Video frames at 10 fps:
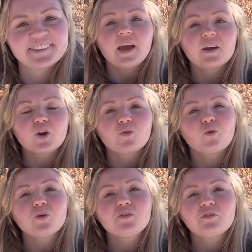And our
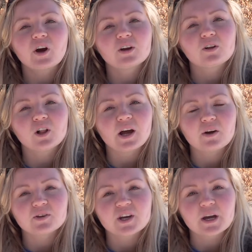fourth and final
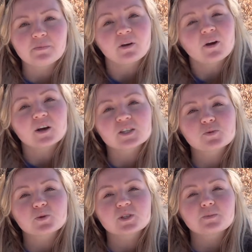cloud type that
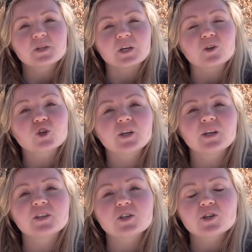causes precipitation
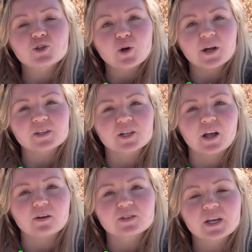is stratus
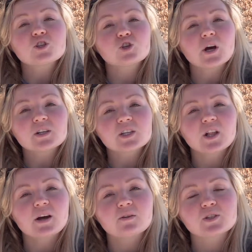clouds. Stratus
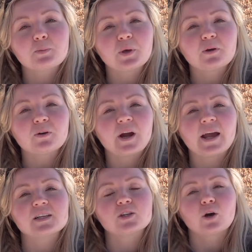clouds appear
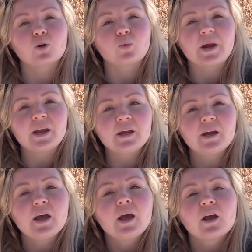as a
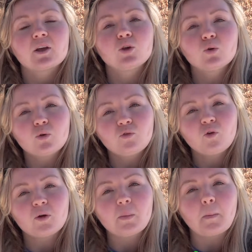gray,
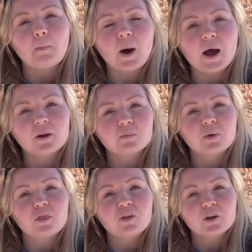uniform
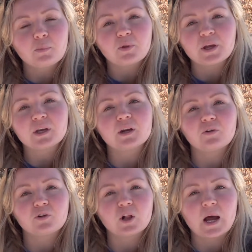bottom, thick blanket
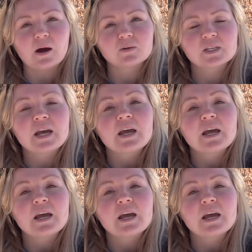of clouds